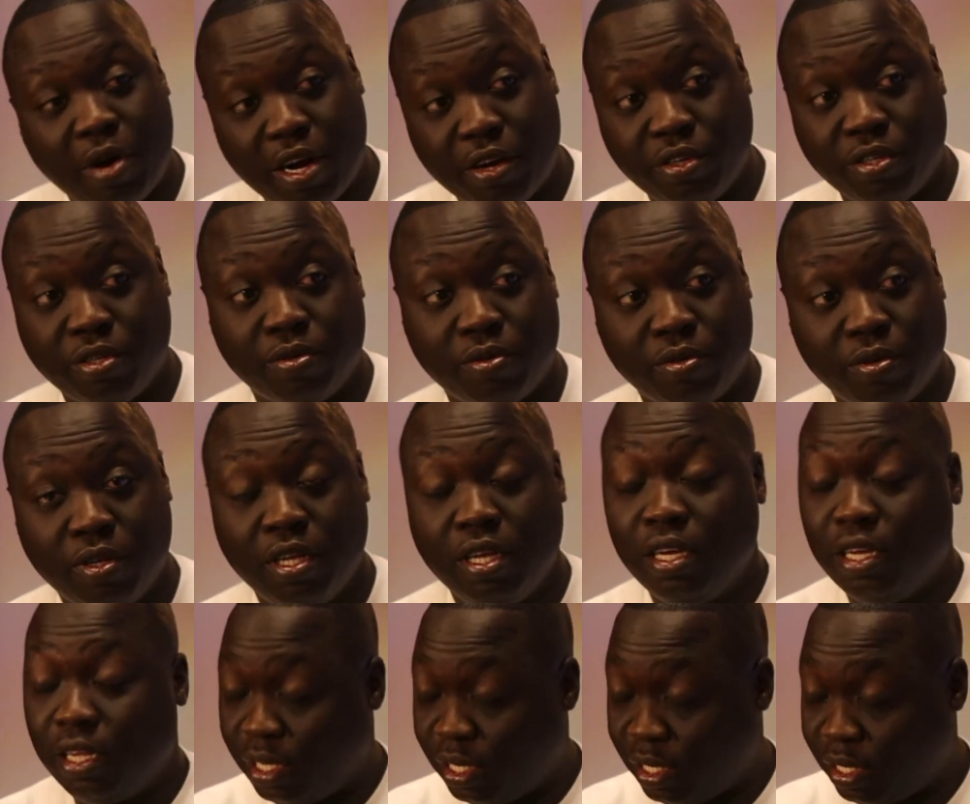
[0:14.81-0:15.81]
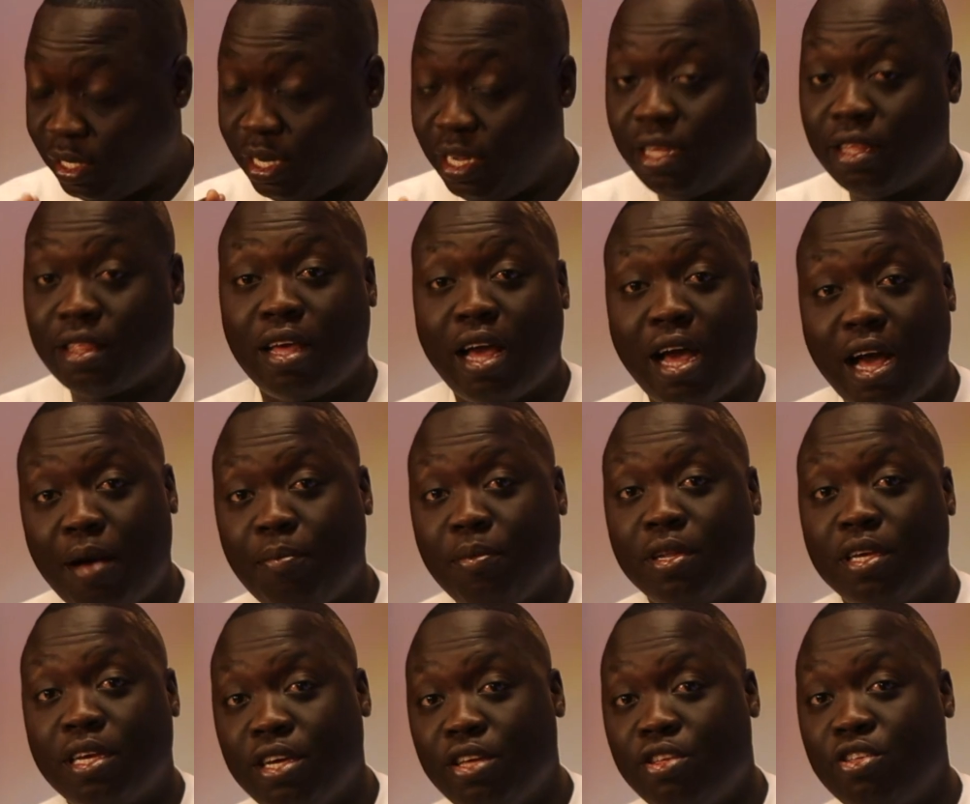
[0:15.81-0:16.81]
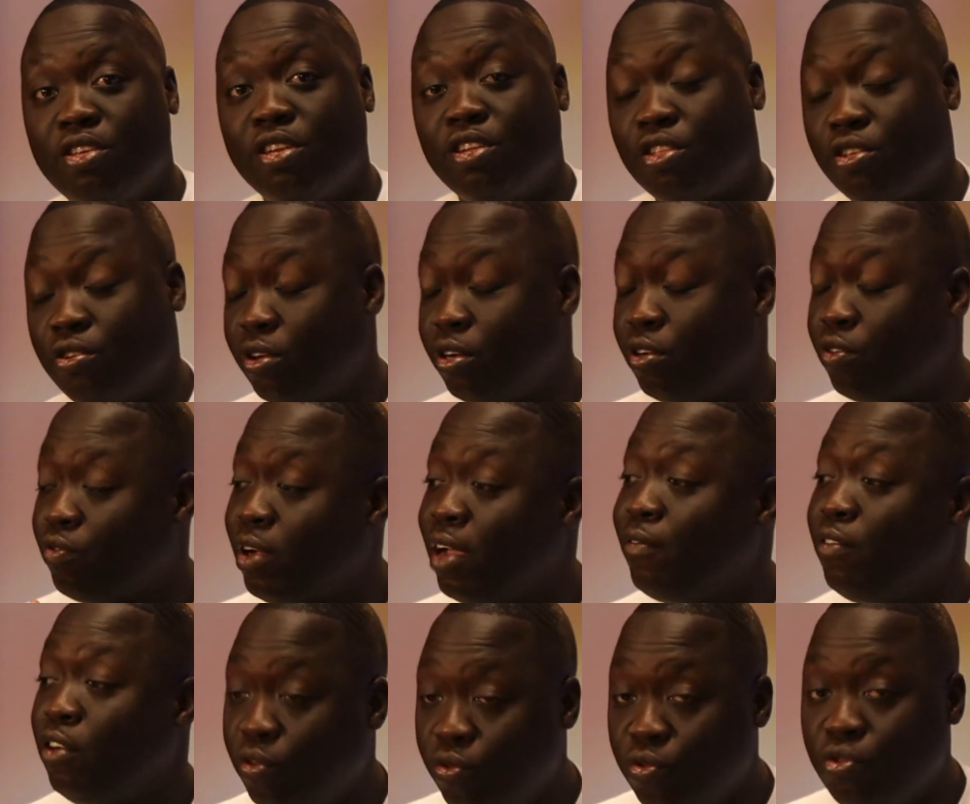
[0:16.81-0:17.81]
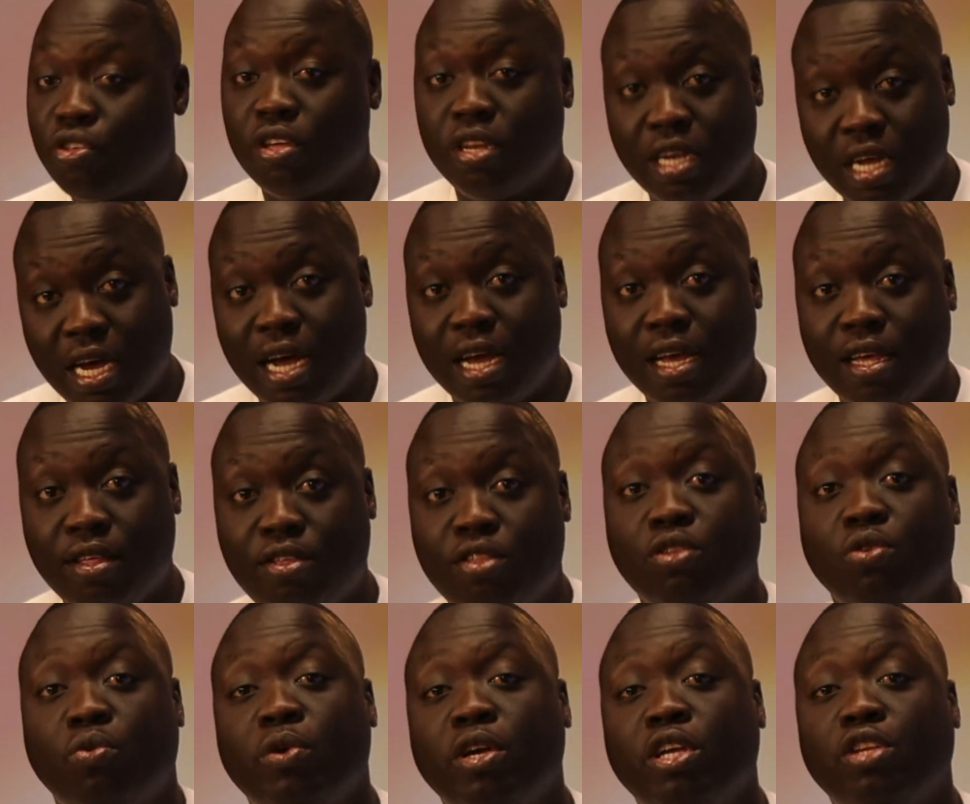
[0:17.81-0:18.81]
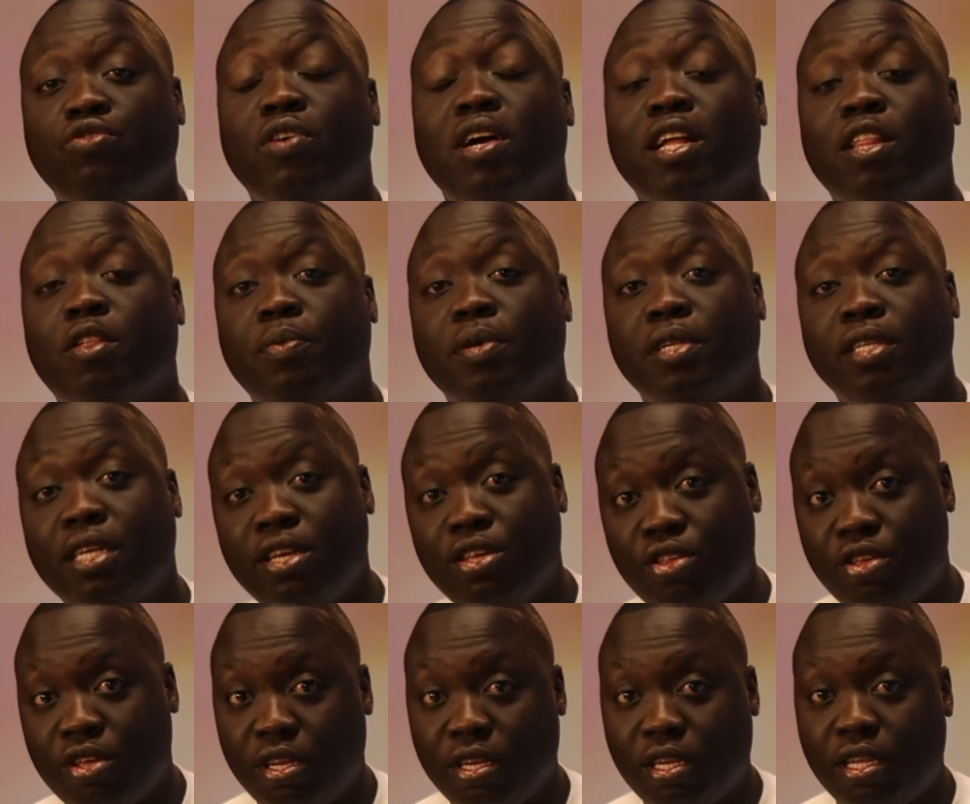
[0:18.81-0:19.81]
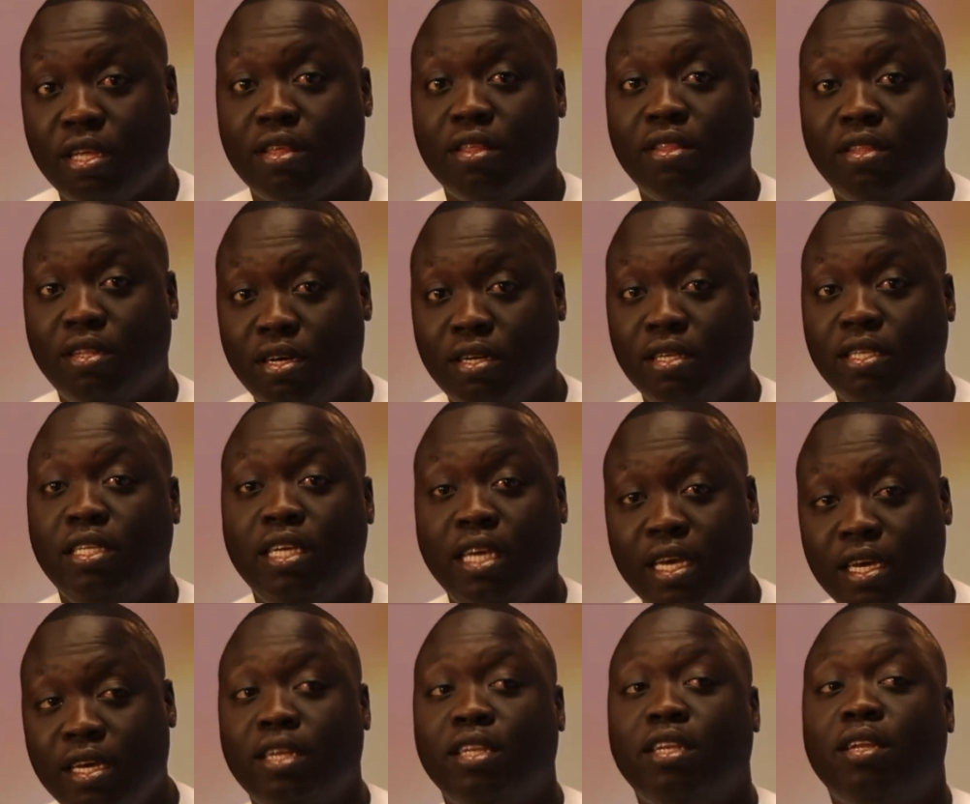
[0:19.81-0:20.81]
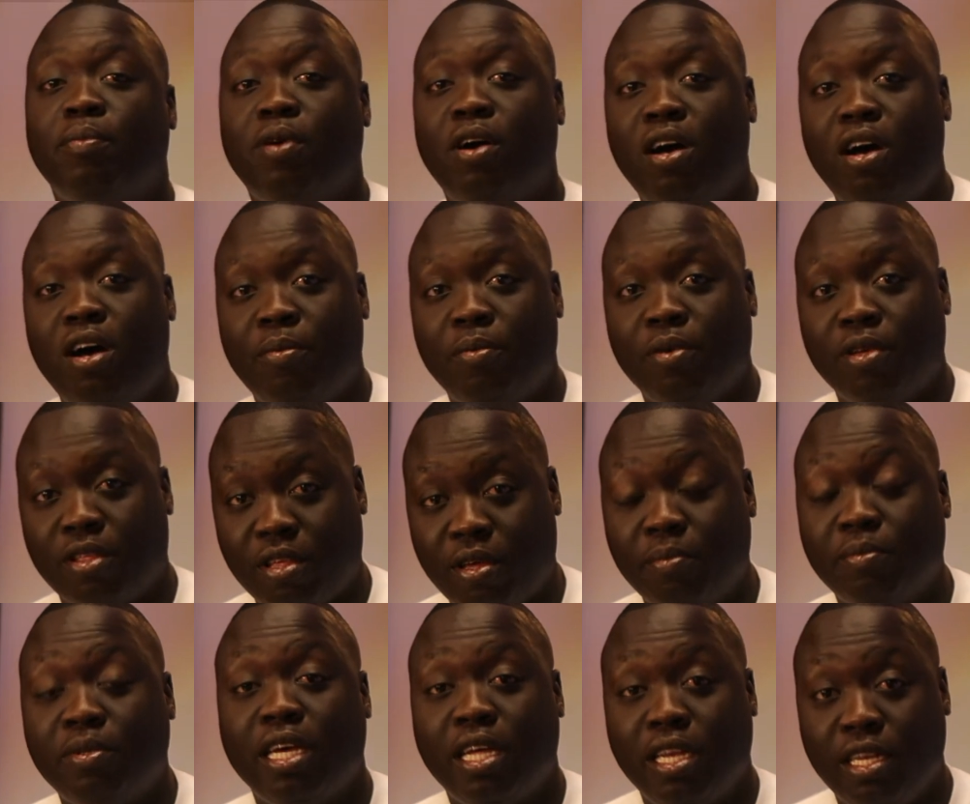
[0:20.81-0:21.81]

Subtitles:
And Mario, this application is going to revolutionize the way transportation is done here in the Bahamas.